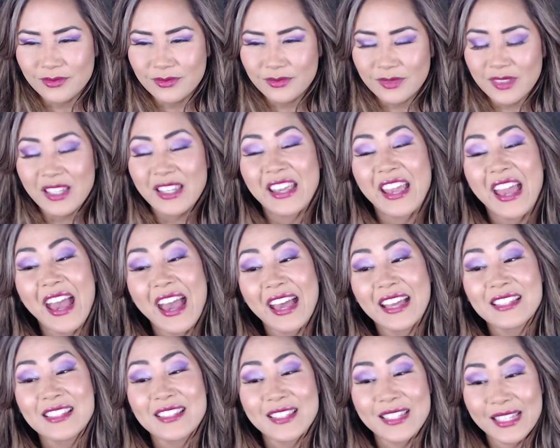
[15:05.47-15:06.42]

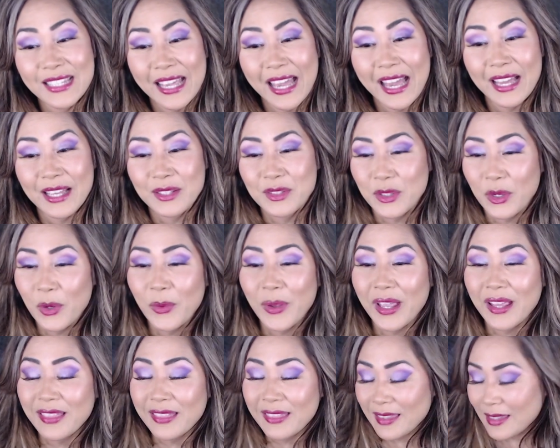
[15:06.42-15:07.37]
Yes, yes.
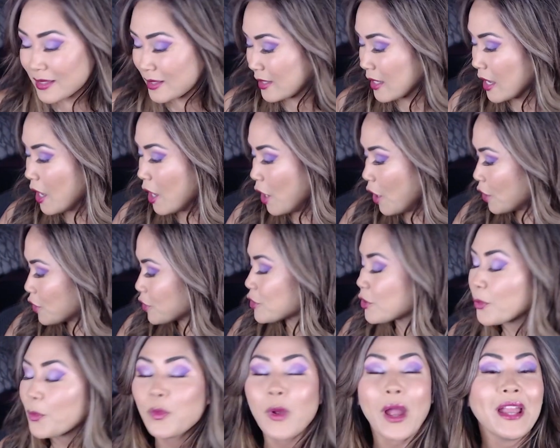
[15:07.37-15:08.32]
Okay, this.
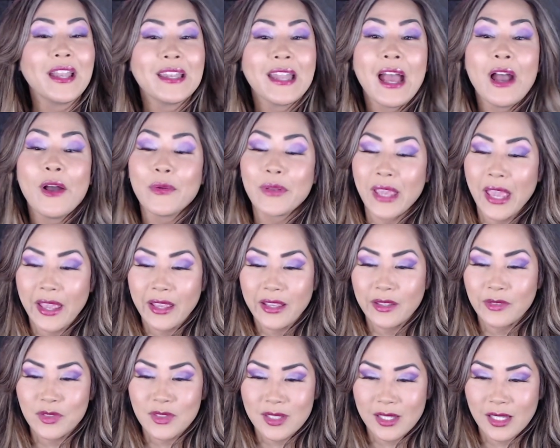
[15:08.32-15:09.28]
So right now,
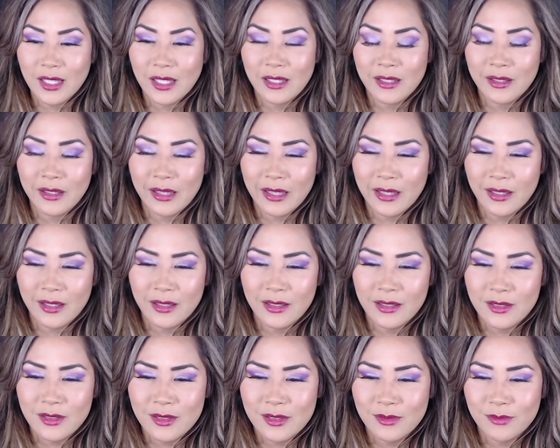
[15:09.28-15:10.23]
KFC
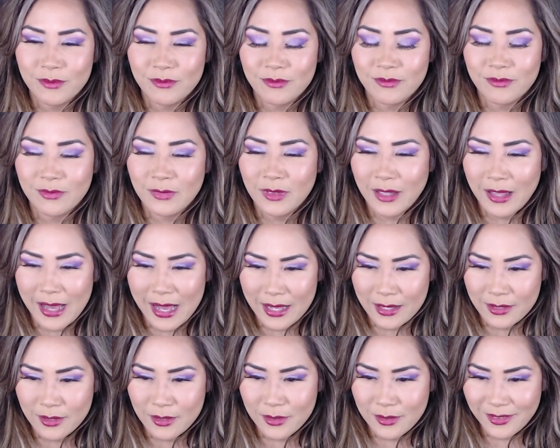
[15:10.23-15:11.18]
is
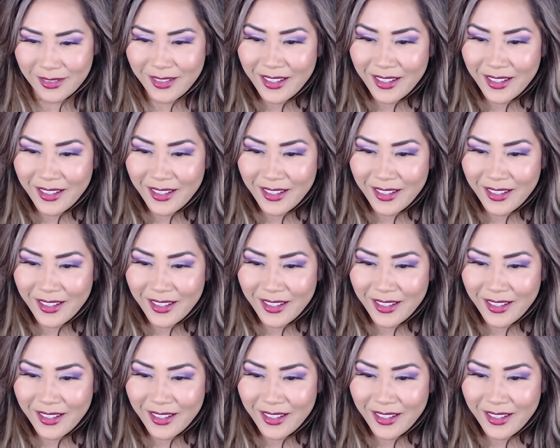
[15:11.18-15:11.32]
last.